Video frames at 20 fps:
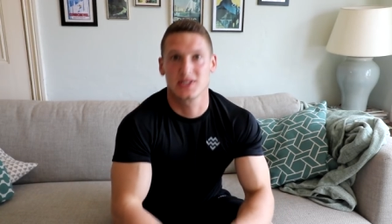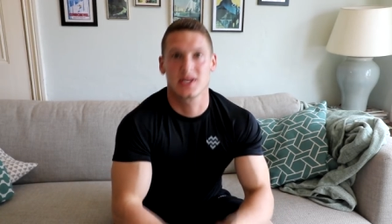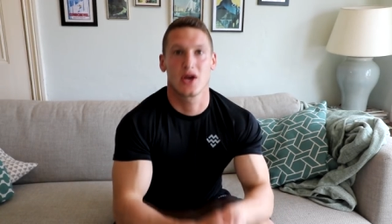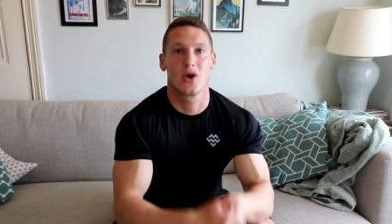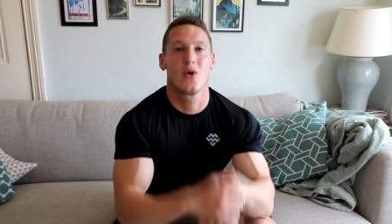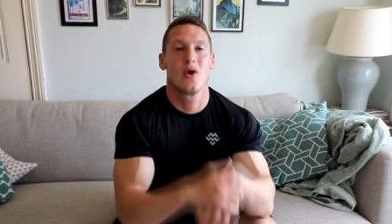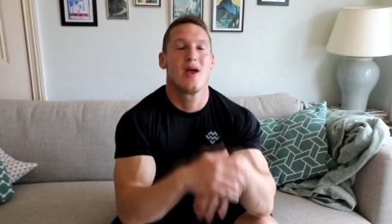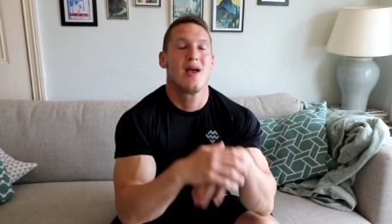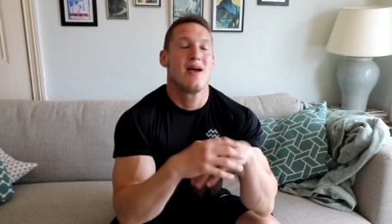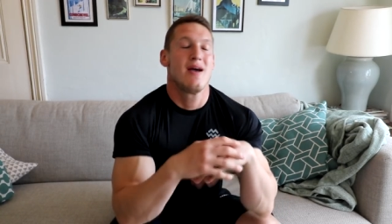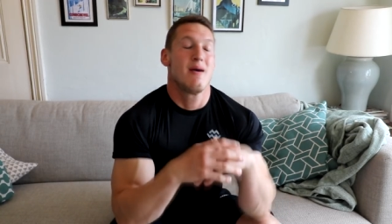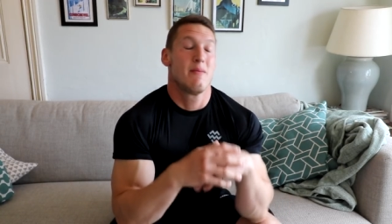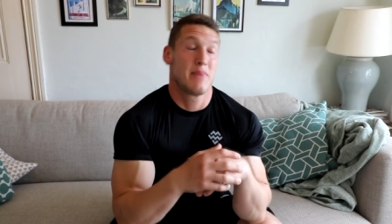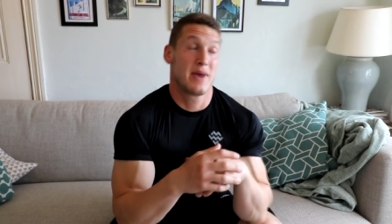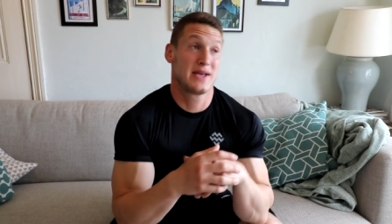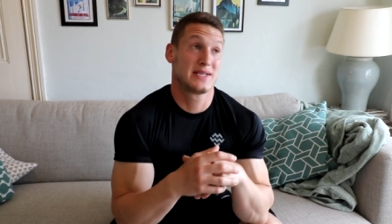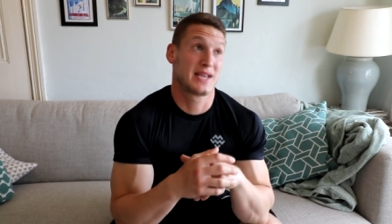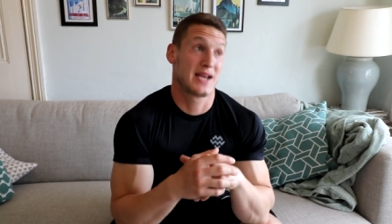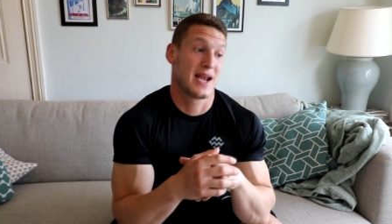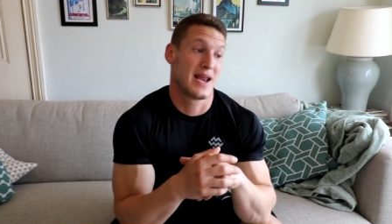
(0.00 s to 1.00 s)
So
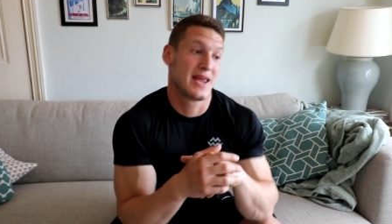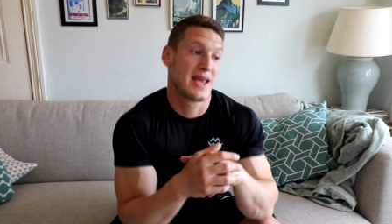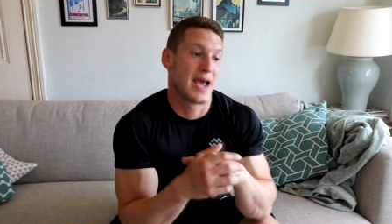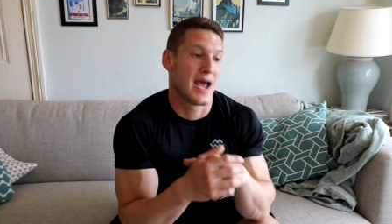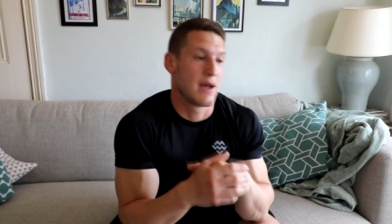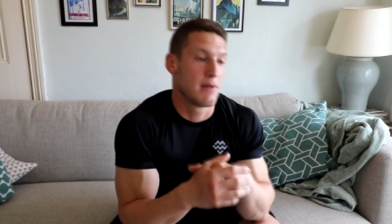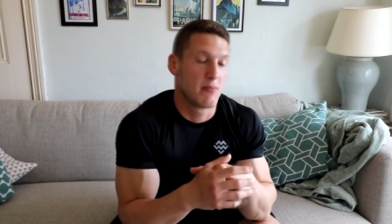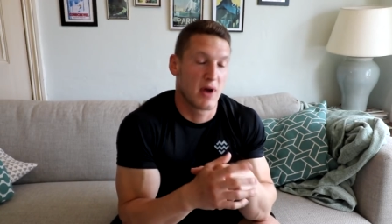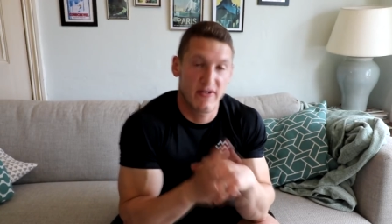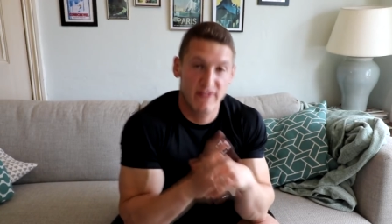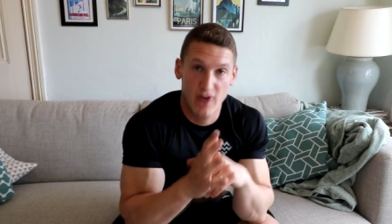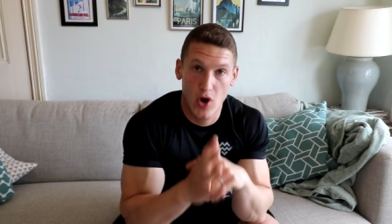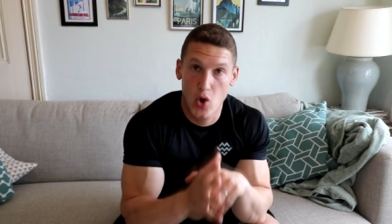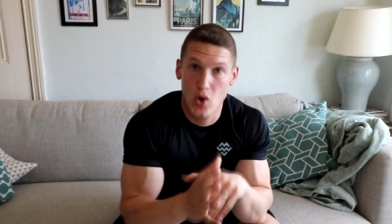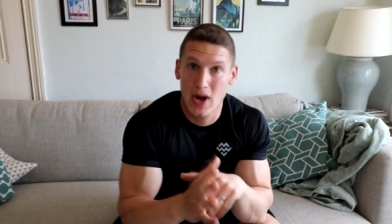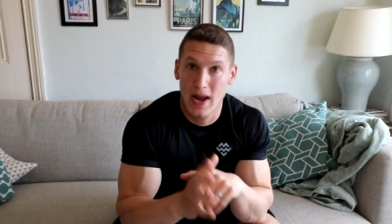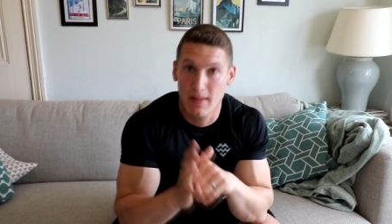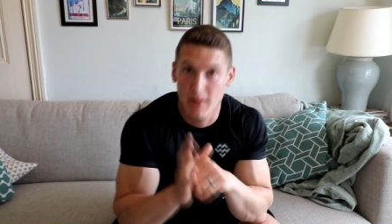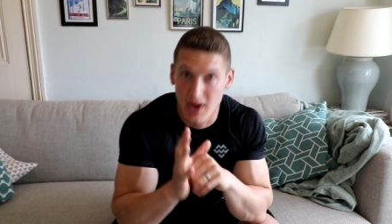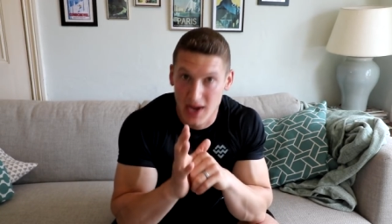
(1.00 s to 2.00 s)
basically, yeah, my
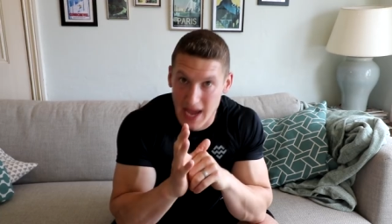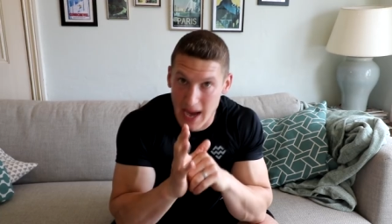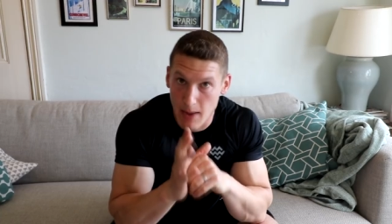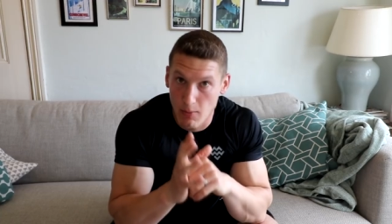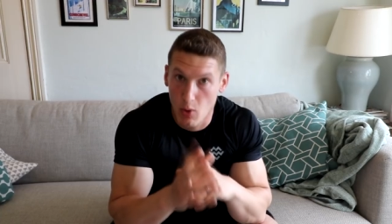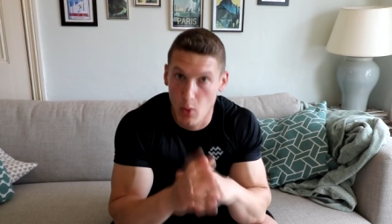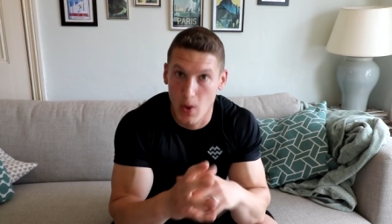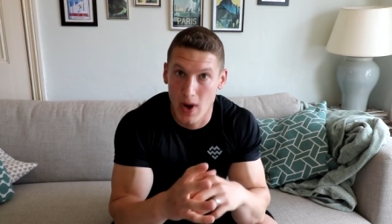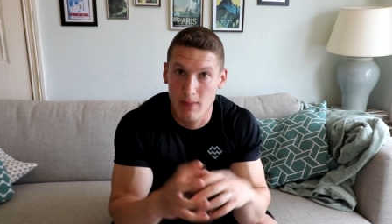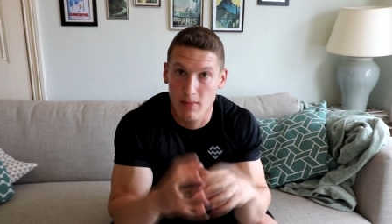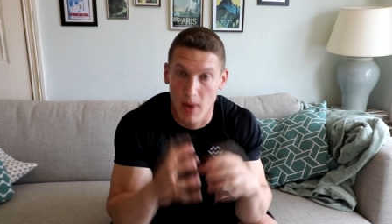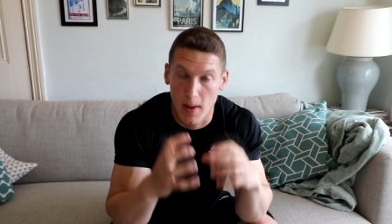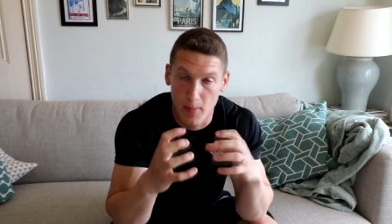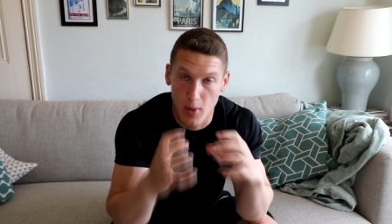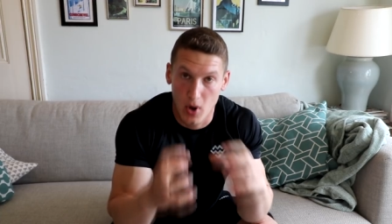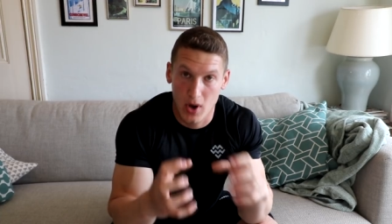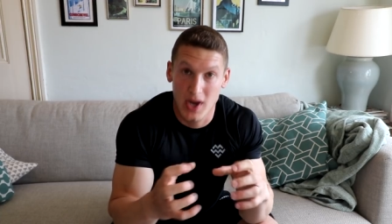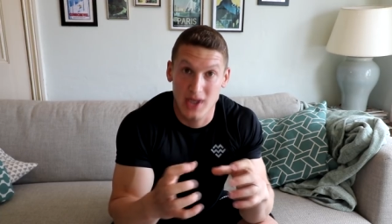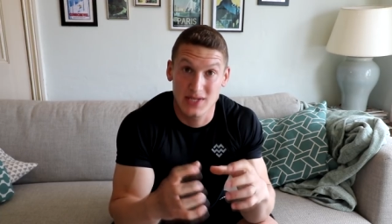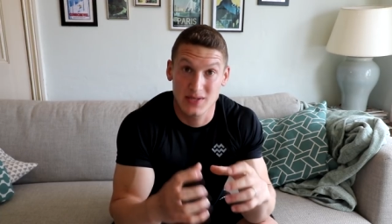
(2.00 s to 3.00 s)
phone and my camera were in my
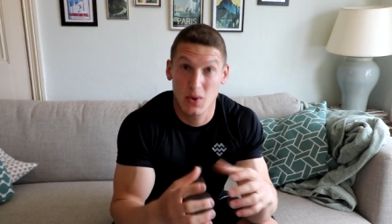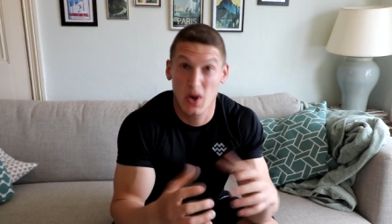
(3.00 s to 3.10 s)
pockets.